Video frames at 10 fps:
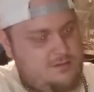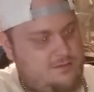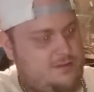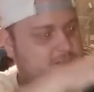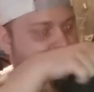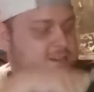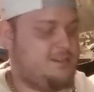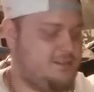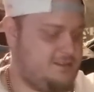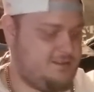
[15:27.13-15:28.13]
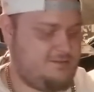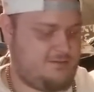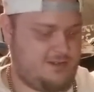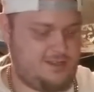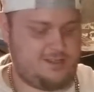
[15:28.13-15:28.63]
What is this?
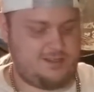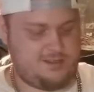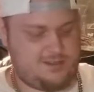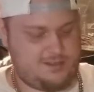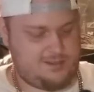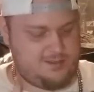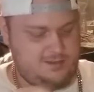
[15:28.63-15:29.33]
What is this?